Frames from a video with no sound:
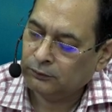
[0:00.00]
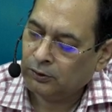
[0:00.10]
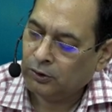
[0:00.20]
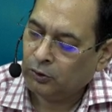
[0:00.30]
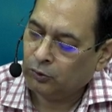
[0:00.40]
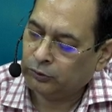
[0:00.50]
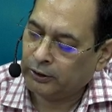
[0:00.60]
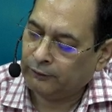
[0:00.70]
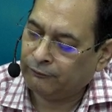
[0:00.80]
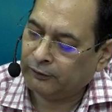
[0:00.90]
to
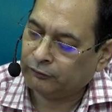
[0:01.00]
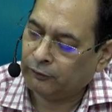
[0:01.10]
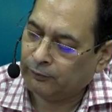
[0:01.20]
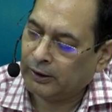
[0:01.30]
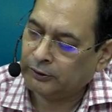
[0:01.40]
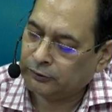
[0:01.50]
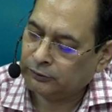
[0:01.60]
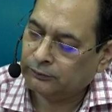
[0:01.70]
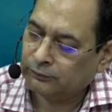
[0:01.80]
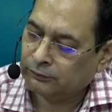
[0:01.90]
31st of March
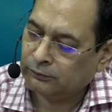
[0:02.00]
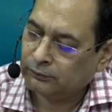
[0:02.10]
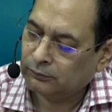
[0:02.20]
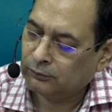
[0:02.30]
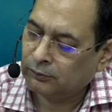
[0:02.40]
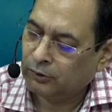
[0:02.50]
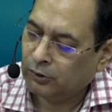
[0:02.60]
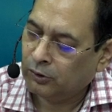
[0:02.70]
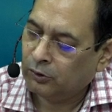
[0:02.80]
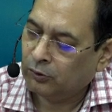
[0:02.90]

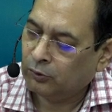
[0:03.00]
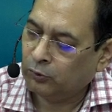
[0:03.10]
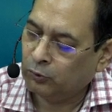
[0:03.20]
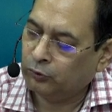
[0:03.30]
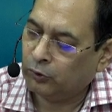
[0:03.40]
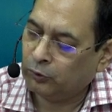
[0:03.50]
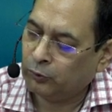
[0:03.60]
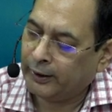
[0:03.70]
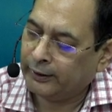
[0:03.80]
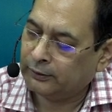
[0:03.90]

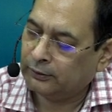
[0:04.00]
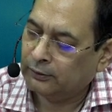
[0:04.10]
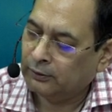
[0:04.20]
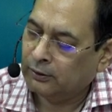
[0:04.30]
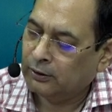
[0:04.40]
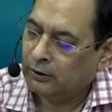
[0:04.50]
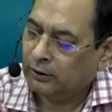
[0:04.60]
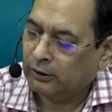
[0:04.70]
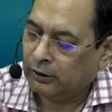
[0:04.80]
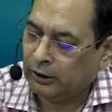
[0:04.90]
2028,
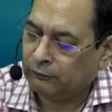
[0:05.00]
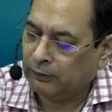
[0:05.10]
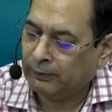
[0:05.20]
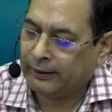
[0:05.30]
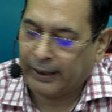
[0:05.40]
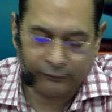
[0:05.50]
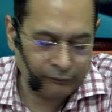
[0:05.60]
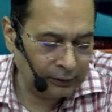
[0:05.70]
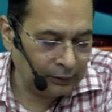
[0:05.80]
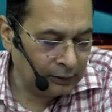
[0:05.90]
it will be taxed
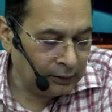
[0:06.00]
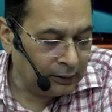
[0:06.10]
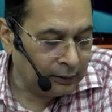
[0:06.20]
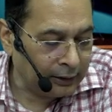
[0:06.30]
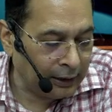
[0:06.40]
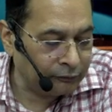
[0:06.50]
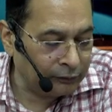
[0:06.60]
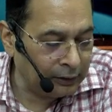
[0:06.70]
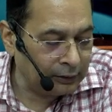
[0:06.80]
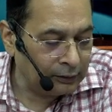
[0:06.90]
in tax
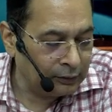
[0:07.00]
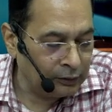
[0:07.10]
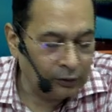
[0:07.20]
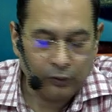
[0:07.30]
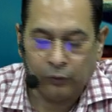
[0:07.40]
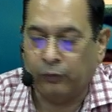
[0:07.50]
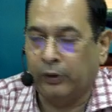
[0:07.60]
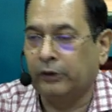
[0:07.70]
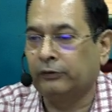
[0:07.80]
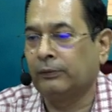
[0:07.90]
year
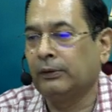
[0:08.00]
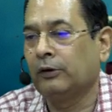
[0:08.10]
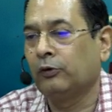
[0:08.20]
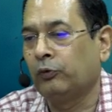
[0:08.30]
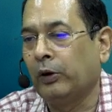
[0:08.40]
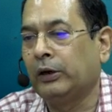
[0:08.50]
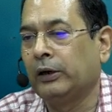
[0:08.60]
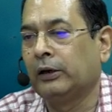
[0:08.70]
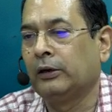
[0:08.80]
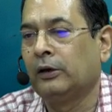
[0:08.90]
27-28.
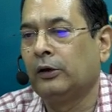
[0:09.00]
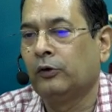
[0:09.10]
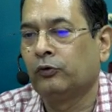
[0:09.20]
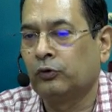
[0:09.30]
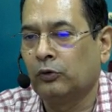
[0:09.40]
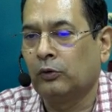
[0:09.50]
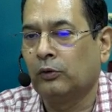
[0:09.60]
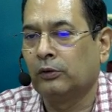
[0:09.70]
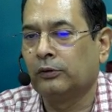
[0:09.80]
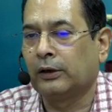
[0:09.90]
So
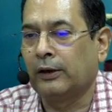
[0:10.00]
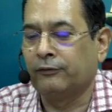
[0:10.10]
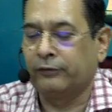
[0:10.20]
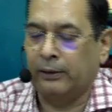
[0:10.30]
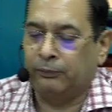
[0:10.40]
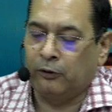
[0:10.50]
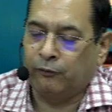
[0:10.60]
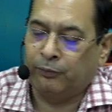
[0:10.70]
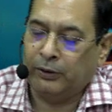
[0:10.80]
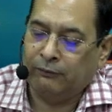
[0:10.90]
the concept of
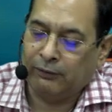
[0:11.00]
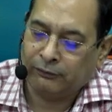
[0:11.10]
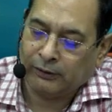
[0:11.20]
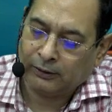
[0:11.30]
previous year